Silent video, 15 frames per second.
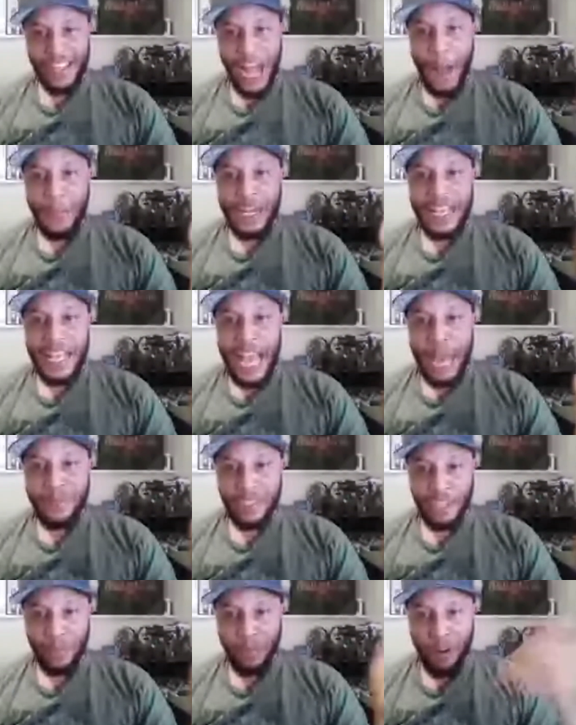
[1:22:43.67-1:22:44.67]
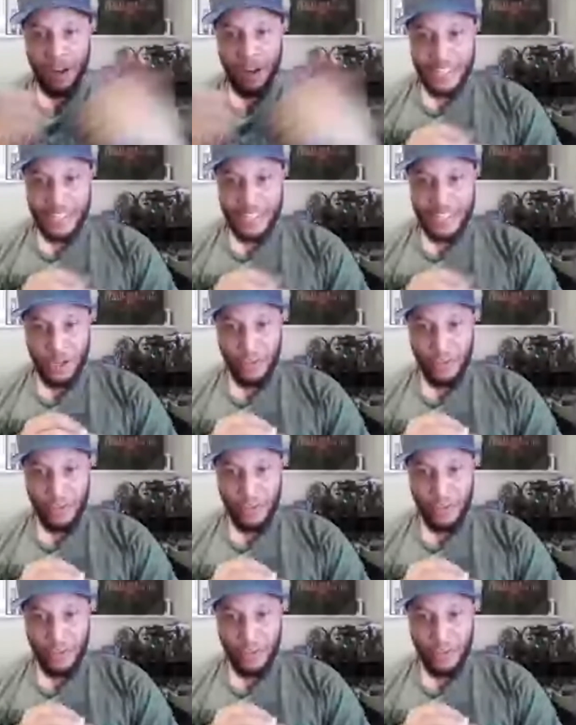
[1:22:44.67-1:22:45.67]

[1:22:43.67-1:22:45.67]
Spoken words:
How many games did LeBron take over?